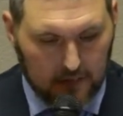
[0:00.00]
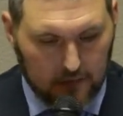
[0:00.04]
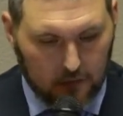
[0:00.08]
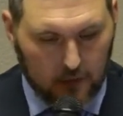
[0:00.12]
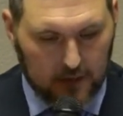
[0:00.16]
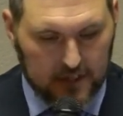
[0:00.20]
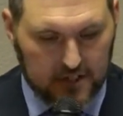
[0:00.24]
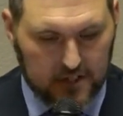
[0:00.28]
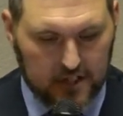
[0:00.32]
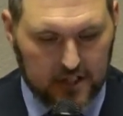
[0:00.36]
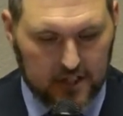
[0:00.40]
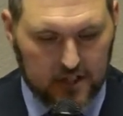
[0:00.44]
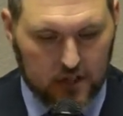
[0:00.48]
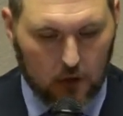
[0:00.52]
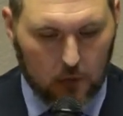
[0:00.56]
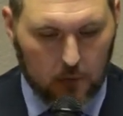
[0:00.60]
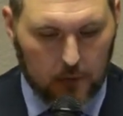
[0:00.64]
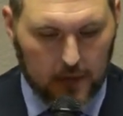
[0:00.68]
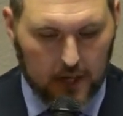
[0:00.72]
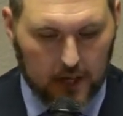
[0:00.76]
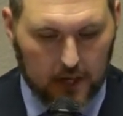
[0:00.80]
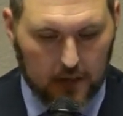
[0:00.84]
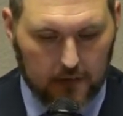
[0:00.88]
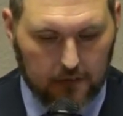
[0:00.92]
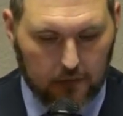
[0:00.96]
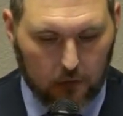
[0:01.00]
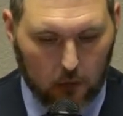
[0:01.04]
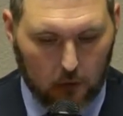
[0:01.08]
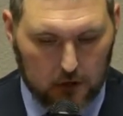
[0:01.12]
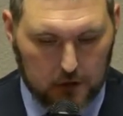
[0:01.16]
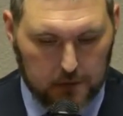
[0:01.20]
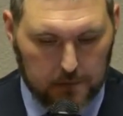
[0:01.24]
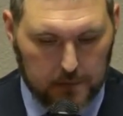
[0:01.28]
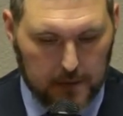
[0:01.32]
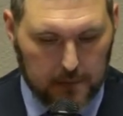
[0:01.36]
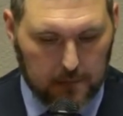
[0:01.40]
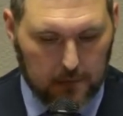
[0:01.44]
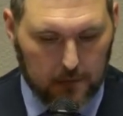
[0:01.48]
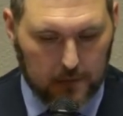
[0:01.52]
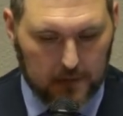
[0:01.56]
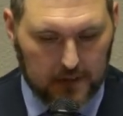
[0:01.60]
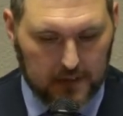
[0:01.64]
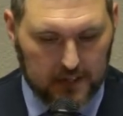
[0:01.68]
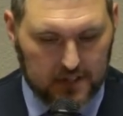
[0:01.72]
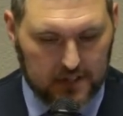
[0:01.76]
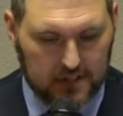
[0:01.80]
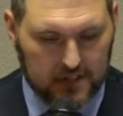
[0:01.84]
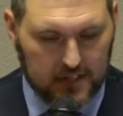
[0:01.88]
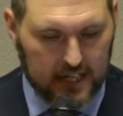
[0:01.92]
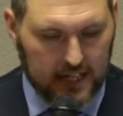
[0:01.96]
For instance, are we going to force people with
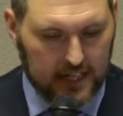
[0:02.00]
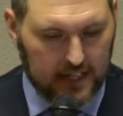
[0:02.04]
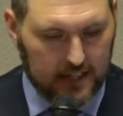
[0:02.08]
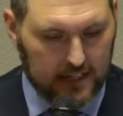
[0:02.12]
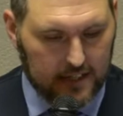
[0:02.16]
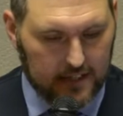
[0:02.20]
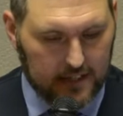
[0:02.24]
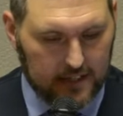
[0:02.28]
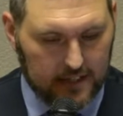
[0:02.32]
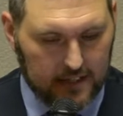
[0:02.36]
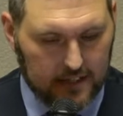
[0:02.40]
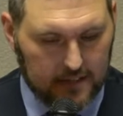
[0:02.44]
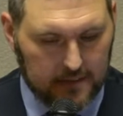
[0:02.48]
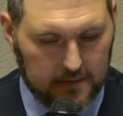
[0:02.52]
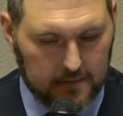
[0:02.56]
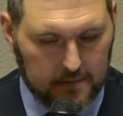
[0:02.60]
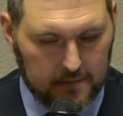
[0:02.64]
the state